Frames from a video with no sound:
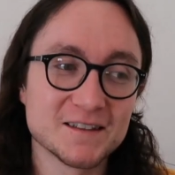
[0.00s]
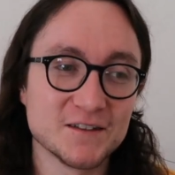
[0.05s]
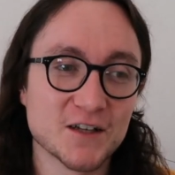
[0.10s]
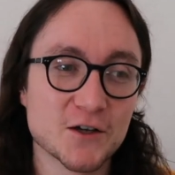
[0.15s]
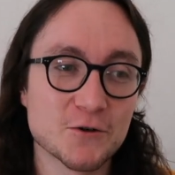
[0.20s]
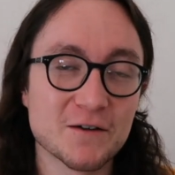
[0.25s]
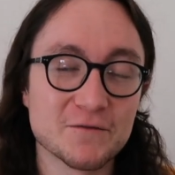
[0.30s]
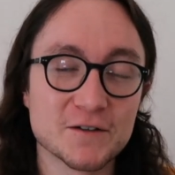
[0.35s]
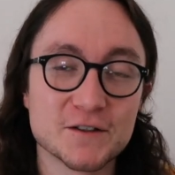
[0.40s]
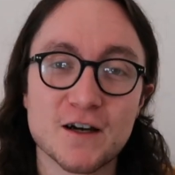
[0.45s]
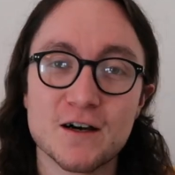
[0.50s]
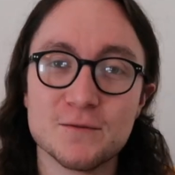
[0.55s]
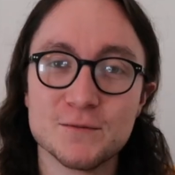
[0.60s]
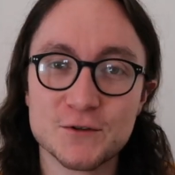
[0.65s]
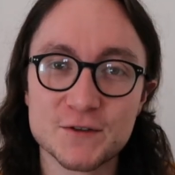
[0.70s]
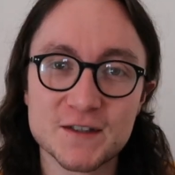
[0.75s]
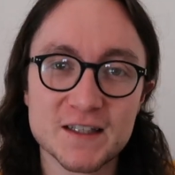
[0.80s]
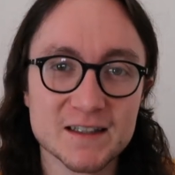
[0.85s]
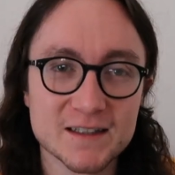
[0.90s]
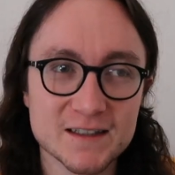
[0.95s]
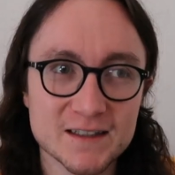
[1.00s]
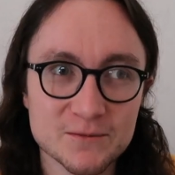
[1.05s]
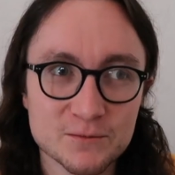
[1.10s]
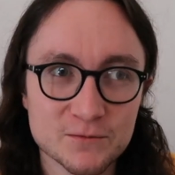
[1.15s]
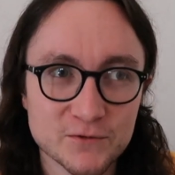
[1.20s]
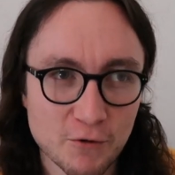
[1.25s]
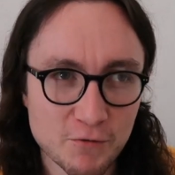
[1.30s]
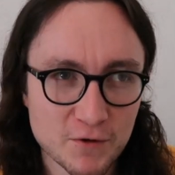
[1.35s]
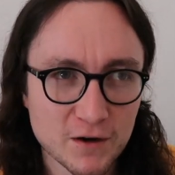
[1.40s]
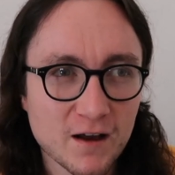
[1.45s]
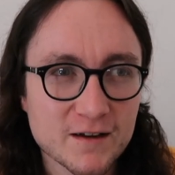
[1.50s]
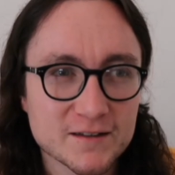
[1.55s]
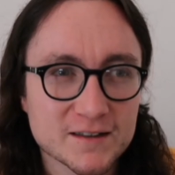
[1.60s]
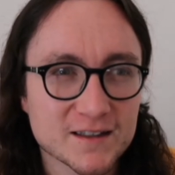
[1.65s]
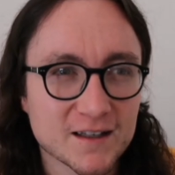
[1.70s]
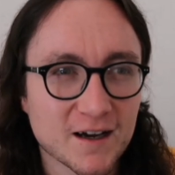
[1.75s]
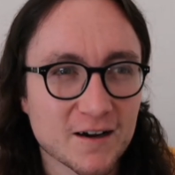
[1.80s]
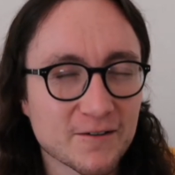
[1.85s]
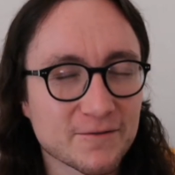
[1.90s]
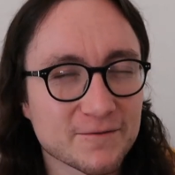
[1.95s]
You know, every time you see Northern Lights
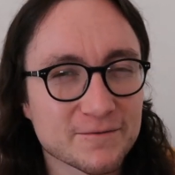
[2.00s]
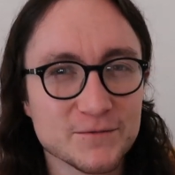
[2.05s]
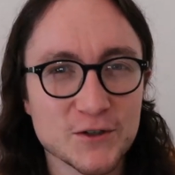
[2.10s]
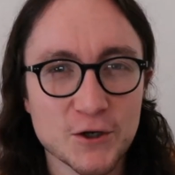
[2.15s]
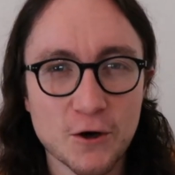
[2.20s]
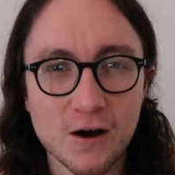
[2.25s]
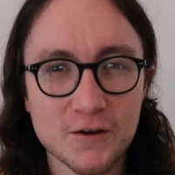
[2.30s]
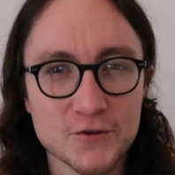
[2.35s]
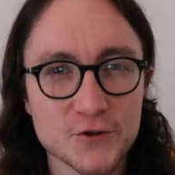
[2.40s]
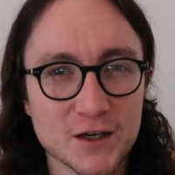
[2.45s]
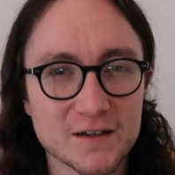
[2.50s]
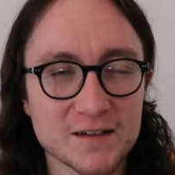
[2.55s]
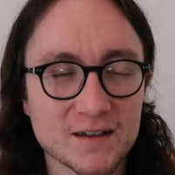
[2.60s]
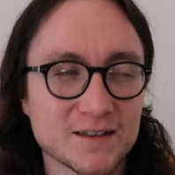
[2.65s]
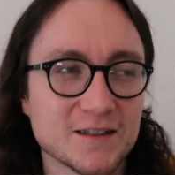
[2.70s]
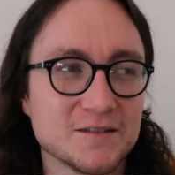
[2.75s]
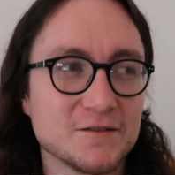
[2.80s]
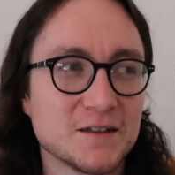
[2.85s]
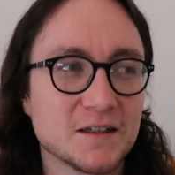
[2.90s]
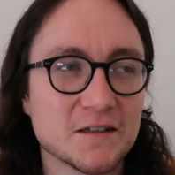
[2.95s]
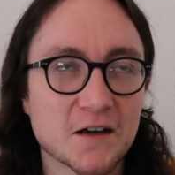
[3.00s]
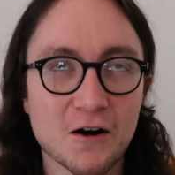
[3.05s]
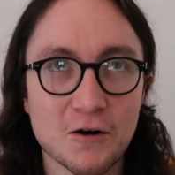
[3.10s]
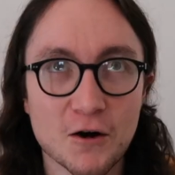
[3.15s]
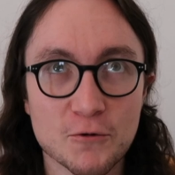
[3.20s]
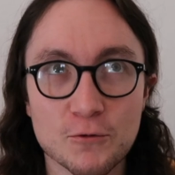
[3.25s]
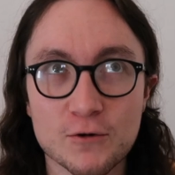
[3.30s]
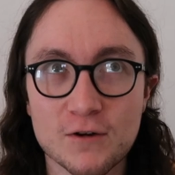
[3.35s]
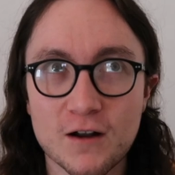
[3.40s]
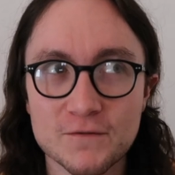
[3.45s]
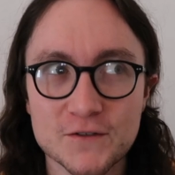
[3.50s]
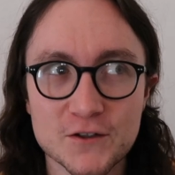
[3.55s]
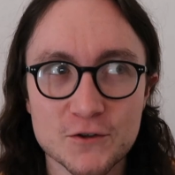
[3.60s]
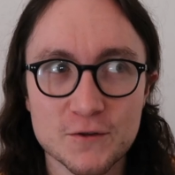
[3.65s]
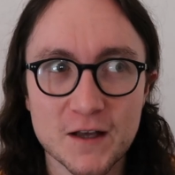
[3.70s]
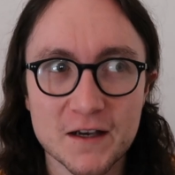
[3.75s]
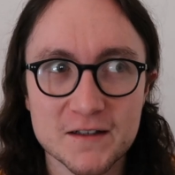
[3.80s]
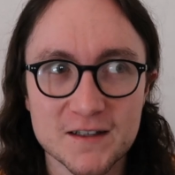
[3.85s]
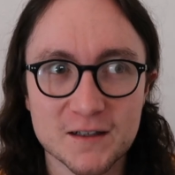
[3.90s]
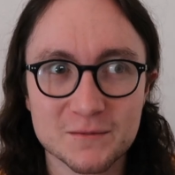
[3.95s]
stuff, you are jealous and you think, oh, I would love to
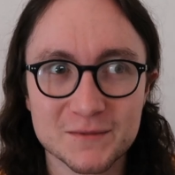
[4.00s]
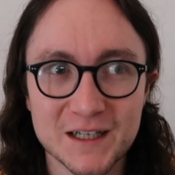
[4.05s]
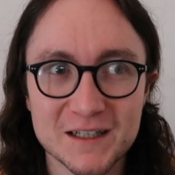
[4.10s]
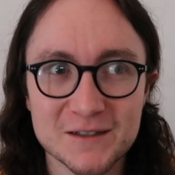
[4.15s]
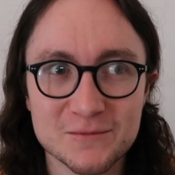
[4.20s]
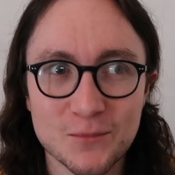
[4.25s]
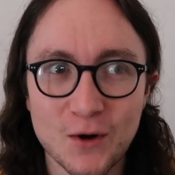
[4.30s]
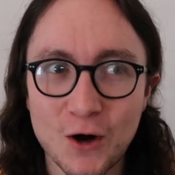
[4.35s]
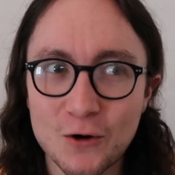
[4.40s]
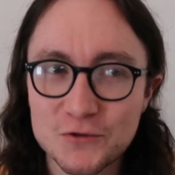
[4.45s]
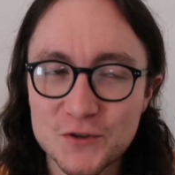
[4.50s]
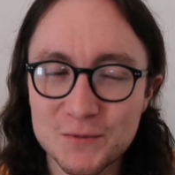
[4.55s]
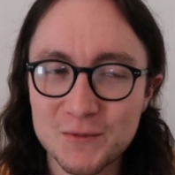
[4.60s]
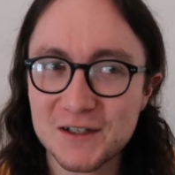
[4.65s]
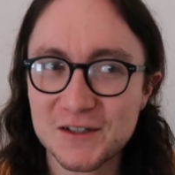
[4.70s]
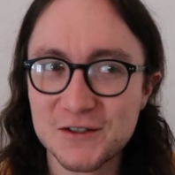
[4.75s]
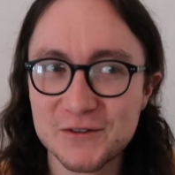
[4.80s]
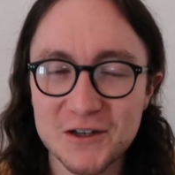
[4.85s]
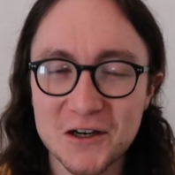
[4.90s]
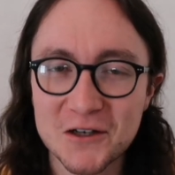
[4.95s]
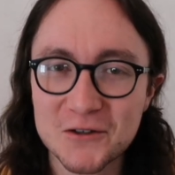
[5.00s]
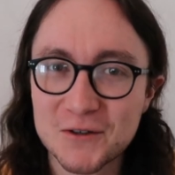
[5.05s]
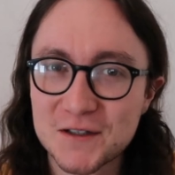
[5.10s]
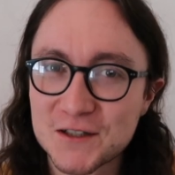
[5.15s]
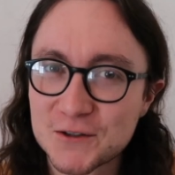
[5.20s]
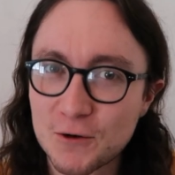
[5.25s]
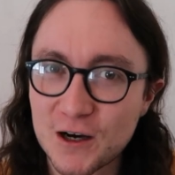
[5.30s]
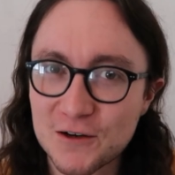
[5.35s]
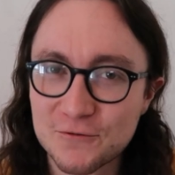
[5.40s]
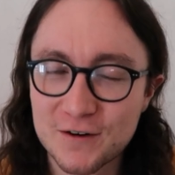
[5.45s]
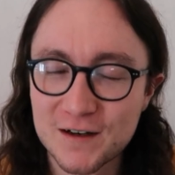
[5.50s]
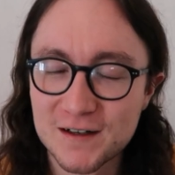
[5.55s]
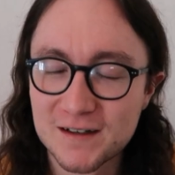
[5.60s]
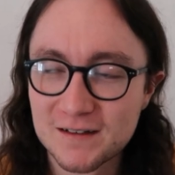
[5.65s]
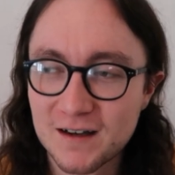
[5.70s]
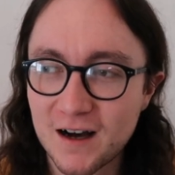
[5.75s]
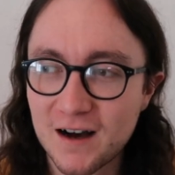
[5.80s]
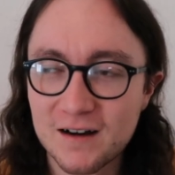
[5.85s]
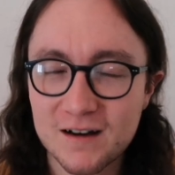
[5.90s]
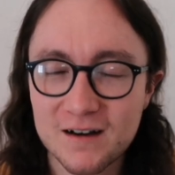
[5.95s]
do that someday. But ultimately, you know, it's quite real,
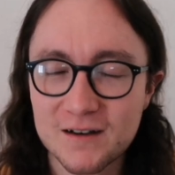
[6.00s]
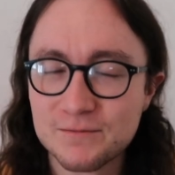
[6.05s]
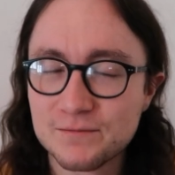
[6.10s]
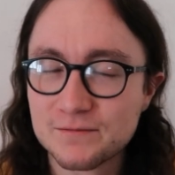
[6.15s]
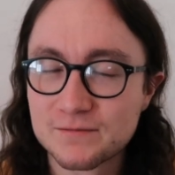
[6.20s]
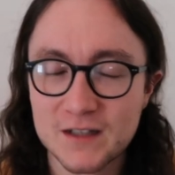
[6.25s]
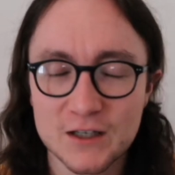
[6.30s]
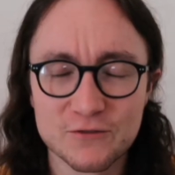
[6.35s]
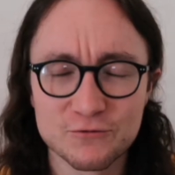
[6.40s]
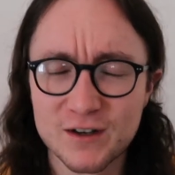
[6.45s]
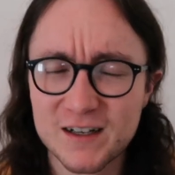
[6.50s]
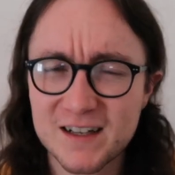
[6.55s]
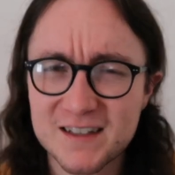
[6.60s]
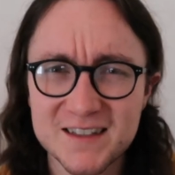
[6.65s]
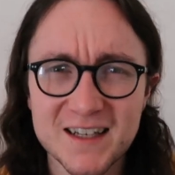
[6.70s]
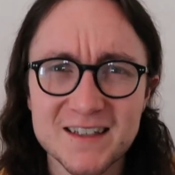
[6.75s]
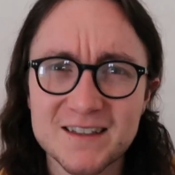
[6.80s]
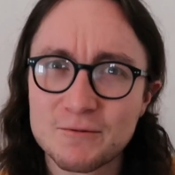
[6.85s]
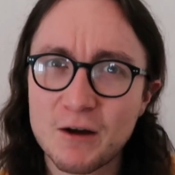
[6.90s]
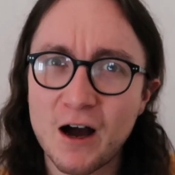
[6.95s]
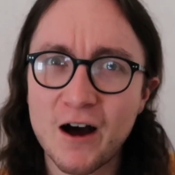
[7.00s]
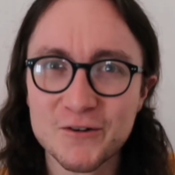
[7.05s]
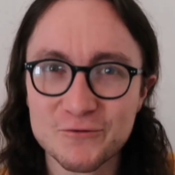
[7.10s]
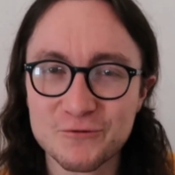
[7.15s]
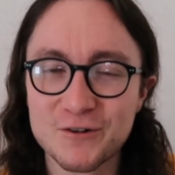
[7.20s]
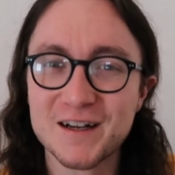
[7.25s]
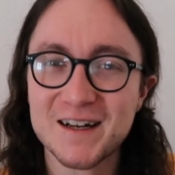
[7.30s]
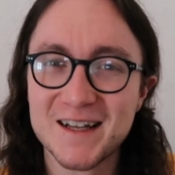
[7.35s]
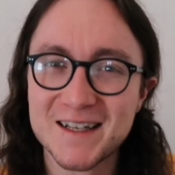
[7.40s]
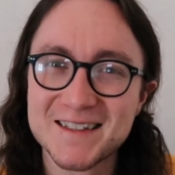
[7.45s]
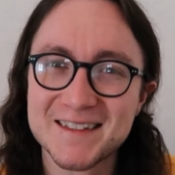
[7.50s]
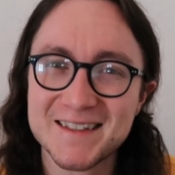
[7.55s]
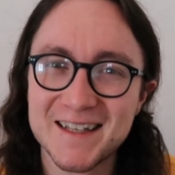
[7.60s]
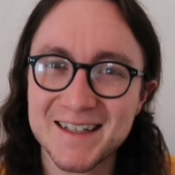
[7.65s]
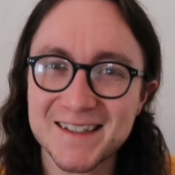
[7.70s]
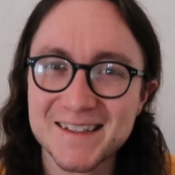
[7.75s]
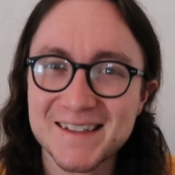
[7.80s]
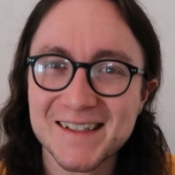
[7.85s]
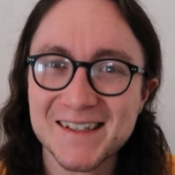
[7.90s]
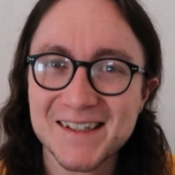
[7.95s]
um, realistic,
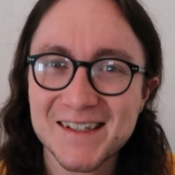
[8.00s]
unrealistic.